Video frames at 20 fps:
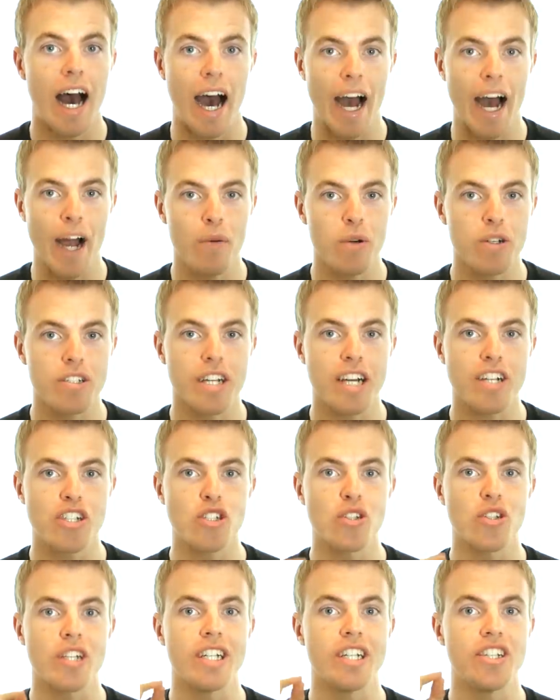I was
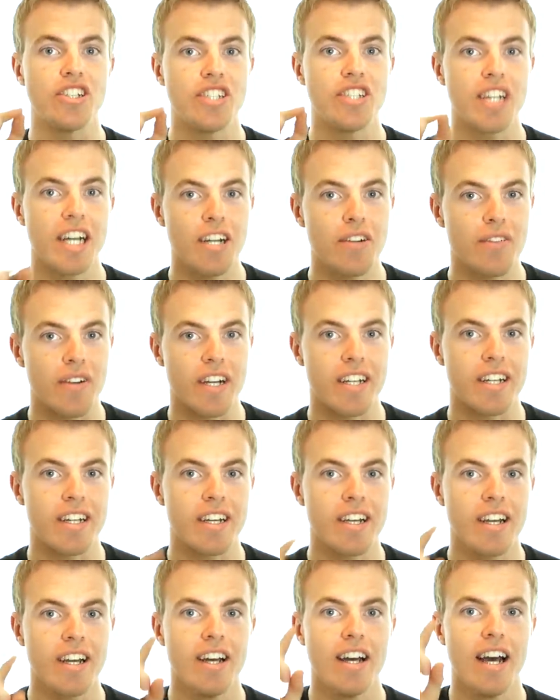actually
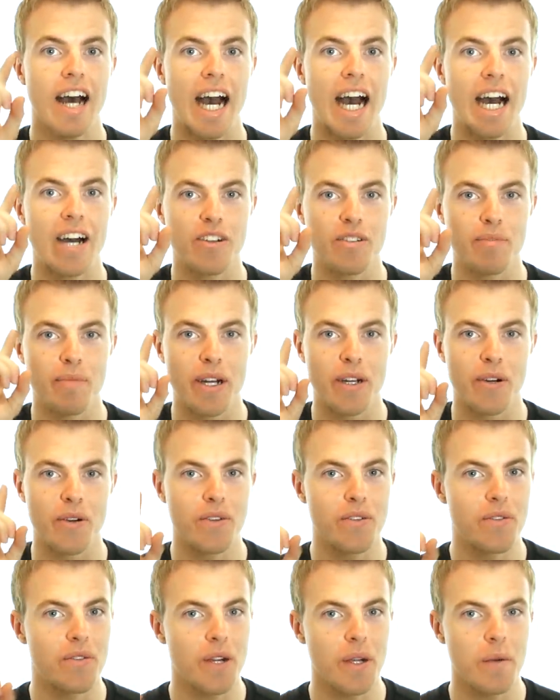generating out of my own
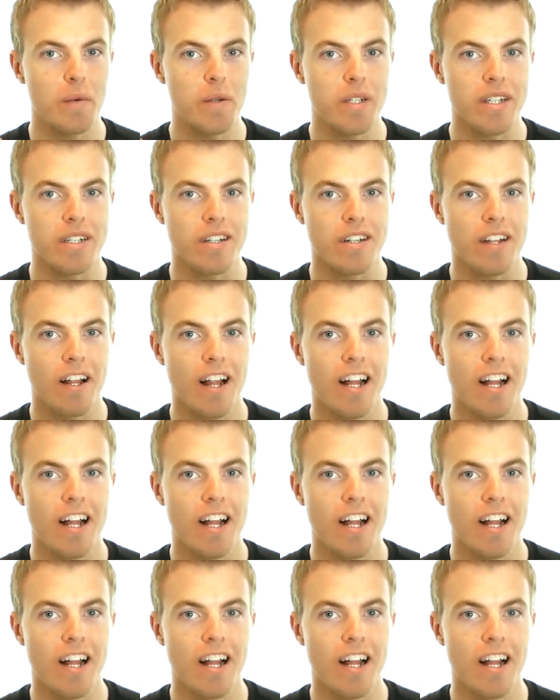free will,